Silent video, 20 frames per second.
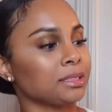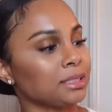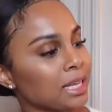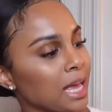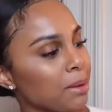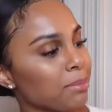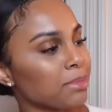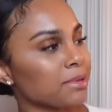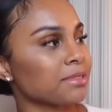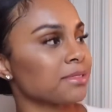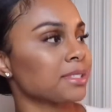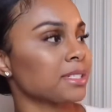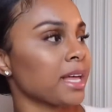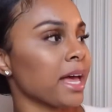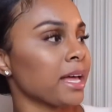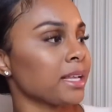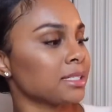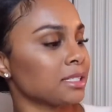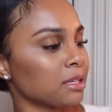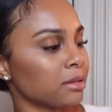type of
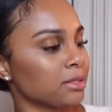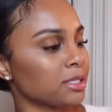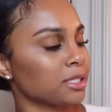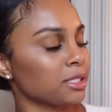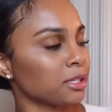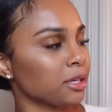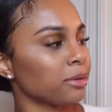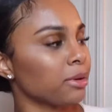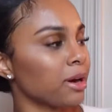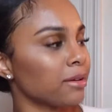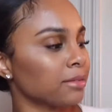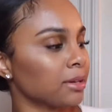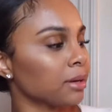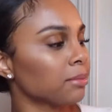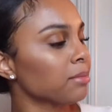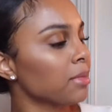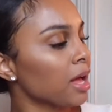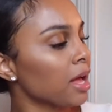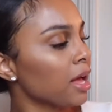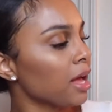set. So it's two of
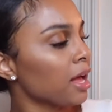them.